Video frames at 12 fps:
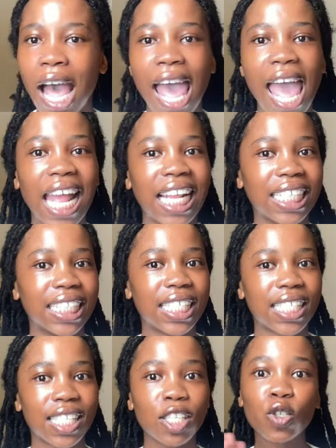And
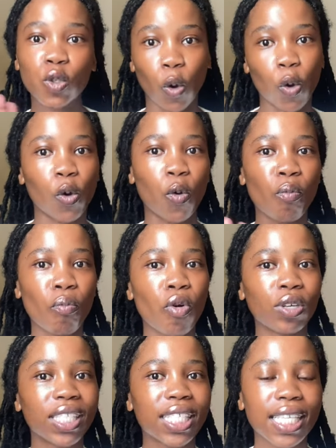the storeroom
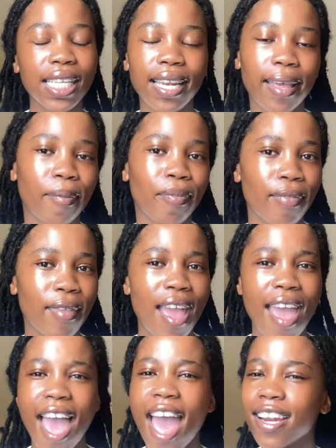botile.
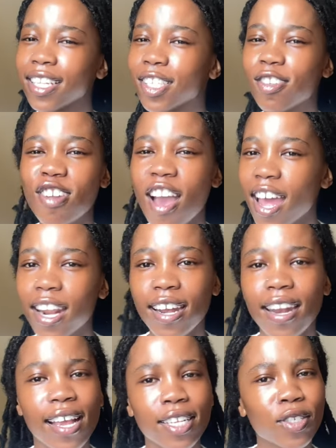And it's not a
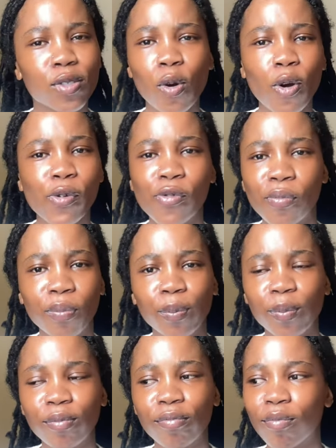nice storeroom.
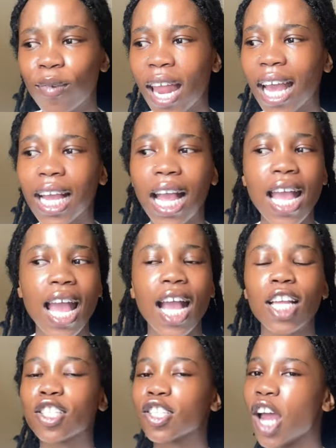Like,
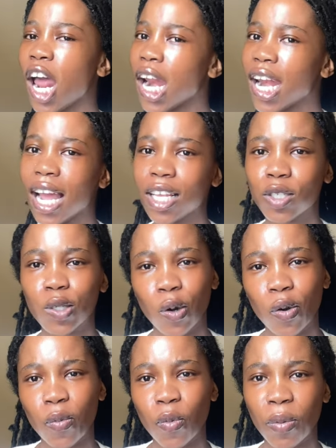it's not a nice
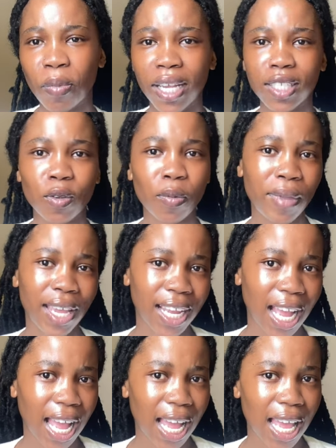storeroom whereby so
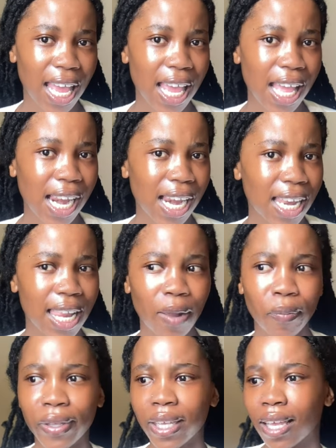beka
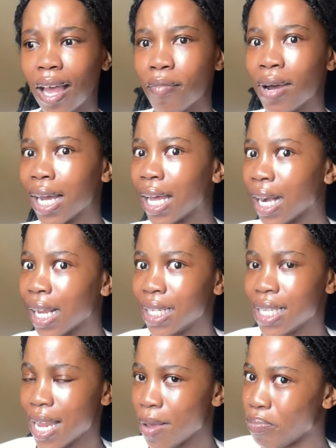klembi ama
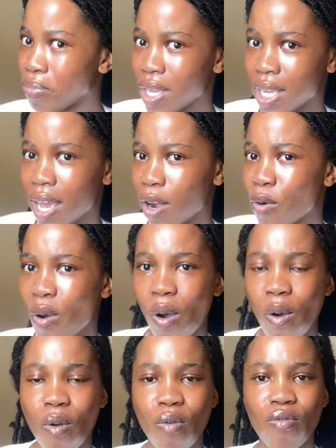crate ebiya.
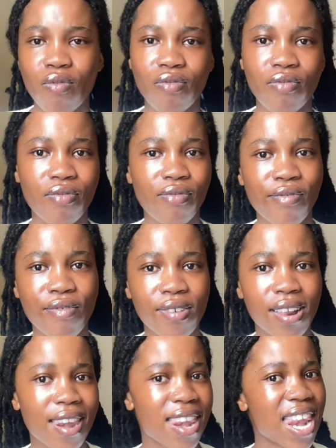No.
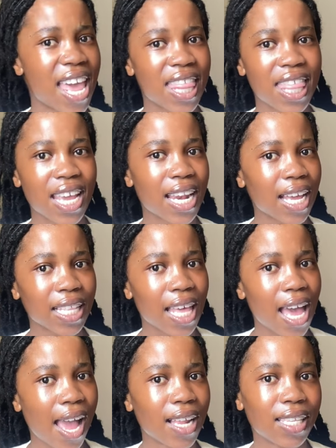Nothing like
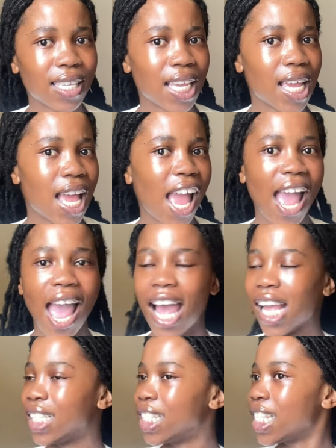that.
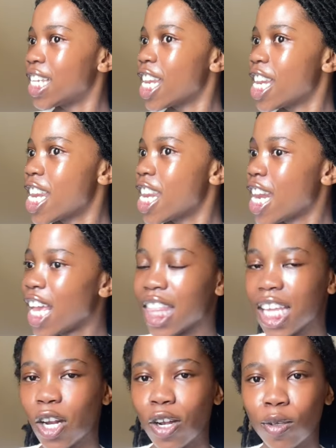It's
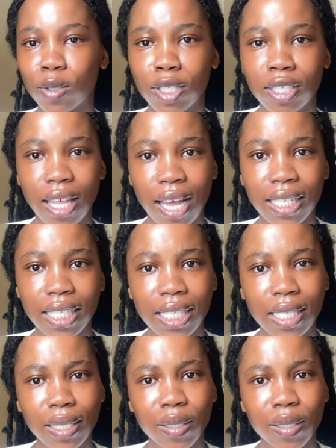nothing close to that.